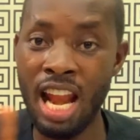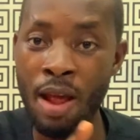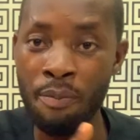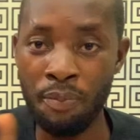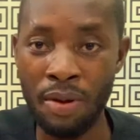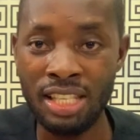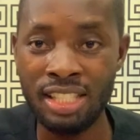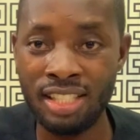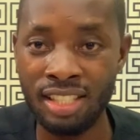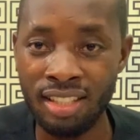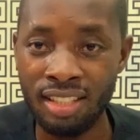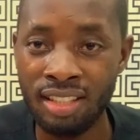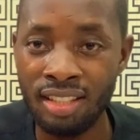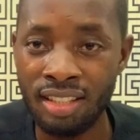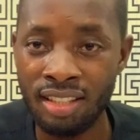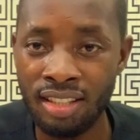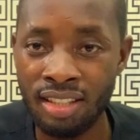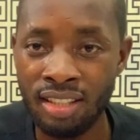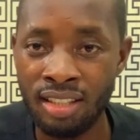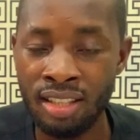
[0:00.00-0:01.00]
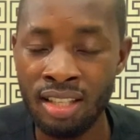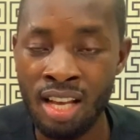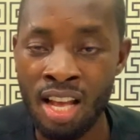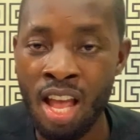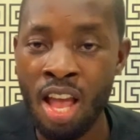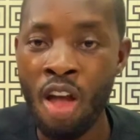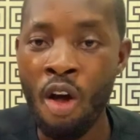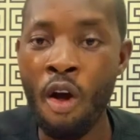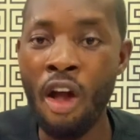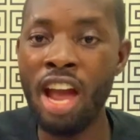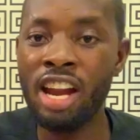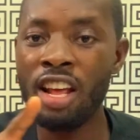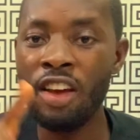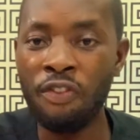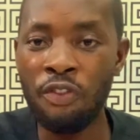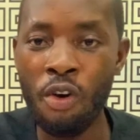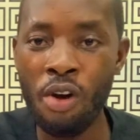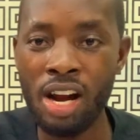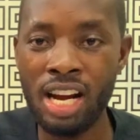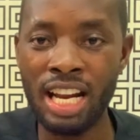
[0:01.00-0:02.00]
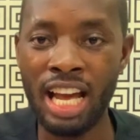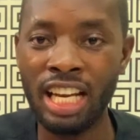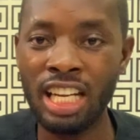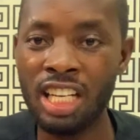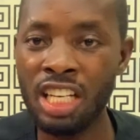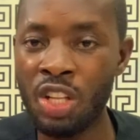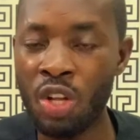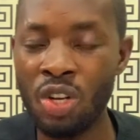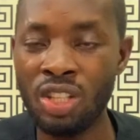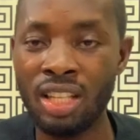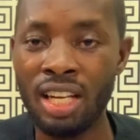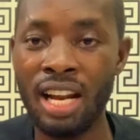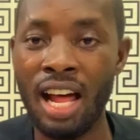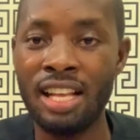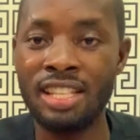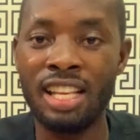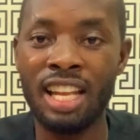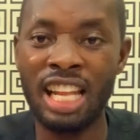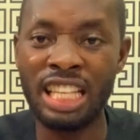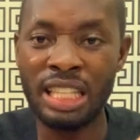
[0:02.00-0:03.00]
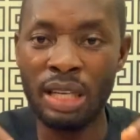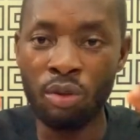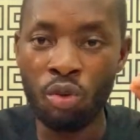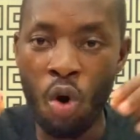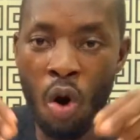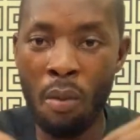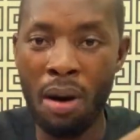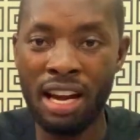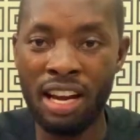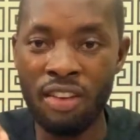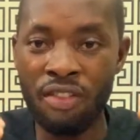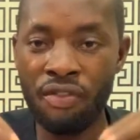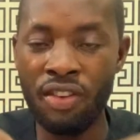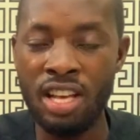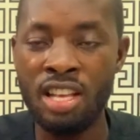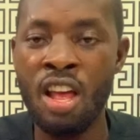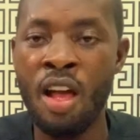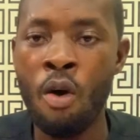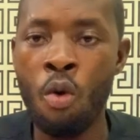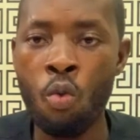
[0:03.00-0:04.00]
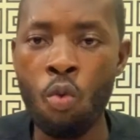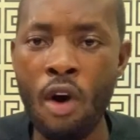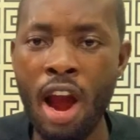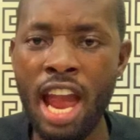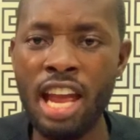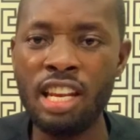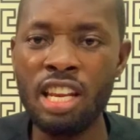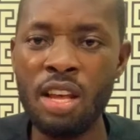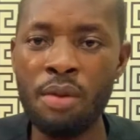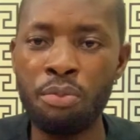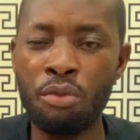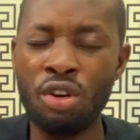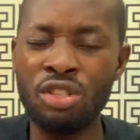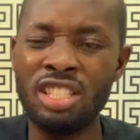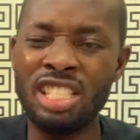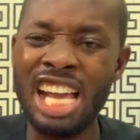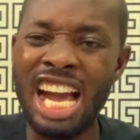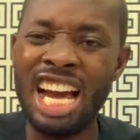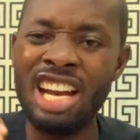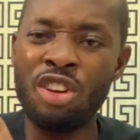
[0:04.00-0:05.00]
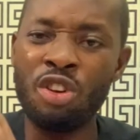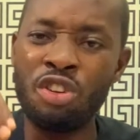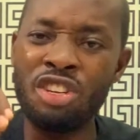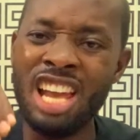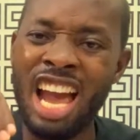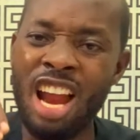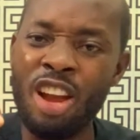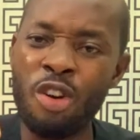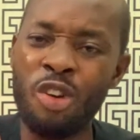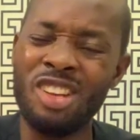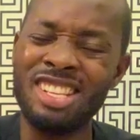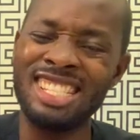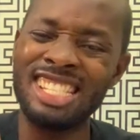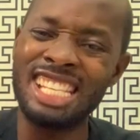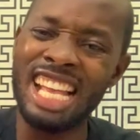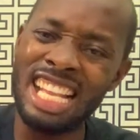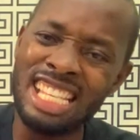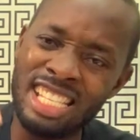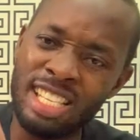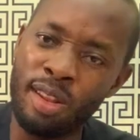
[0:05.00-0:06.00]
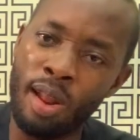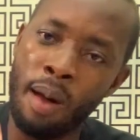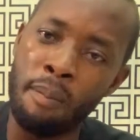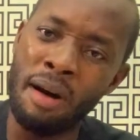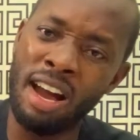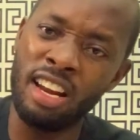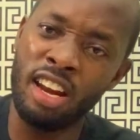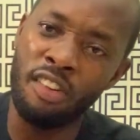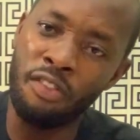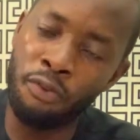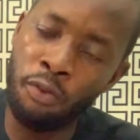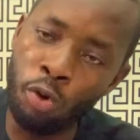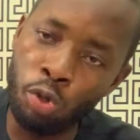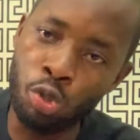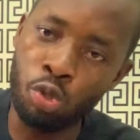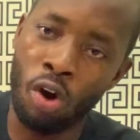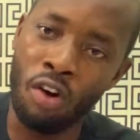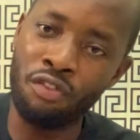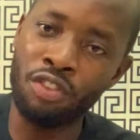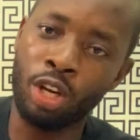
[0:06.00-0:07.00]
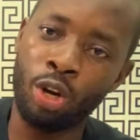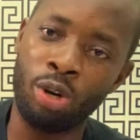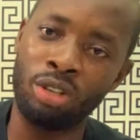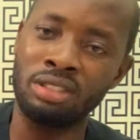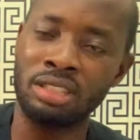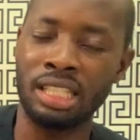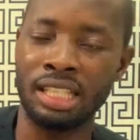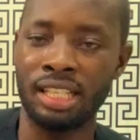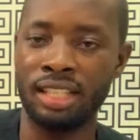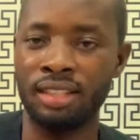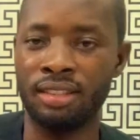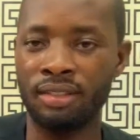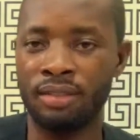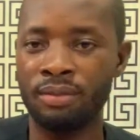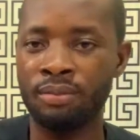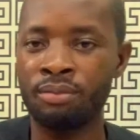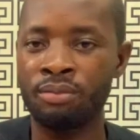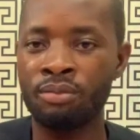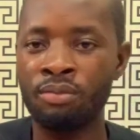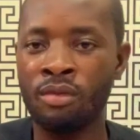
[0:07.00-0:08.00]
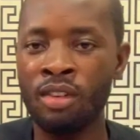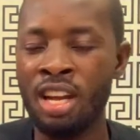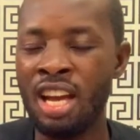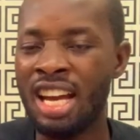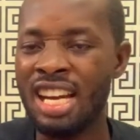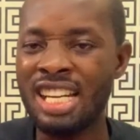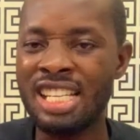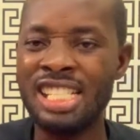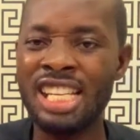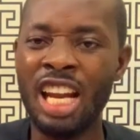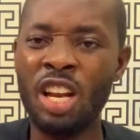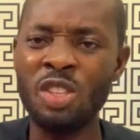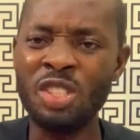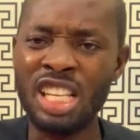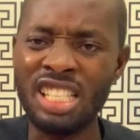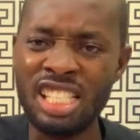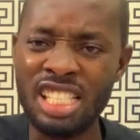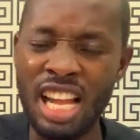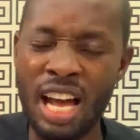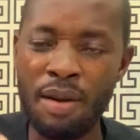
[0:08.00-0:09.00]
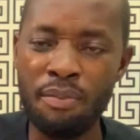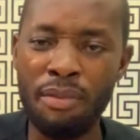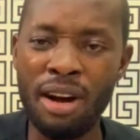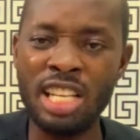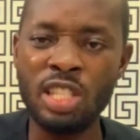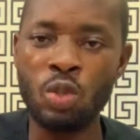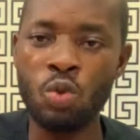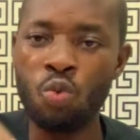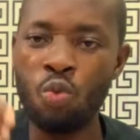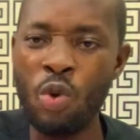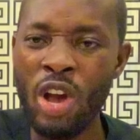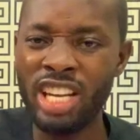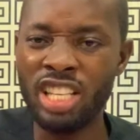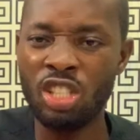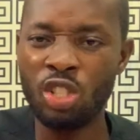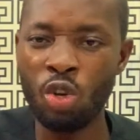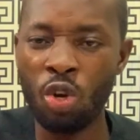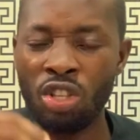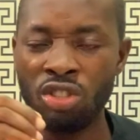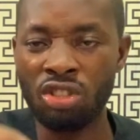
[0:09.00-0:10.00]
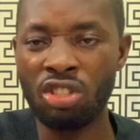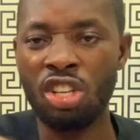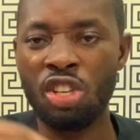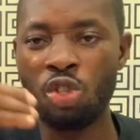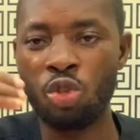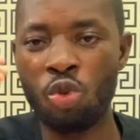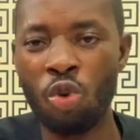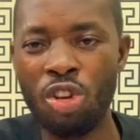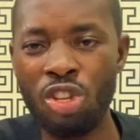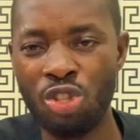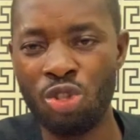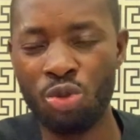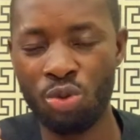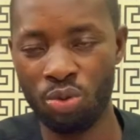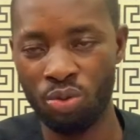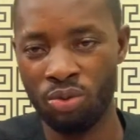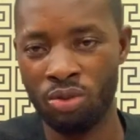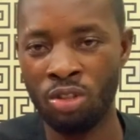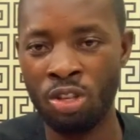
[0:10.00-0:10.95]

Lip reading: person or any foreigner in any country that say let them come and invest? Why? Because they are not certain about the future of the country. They are not certain about where this country is going to.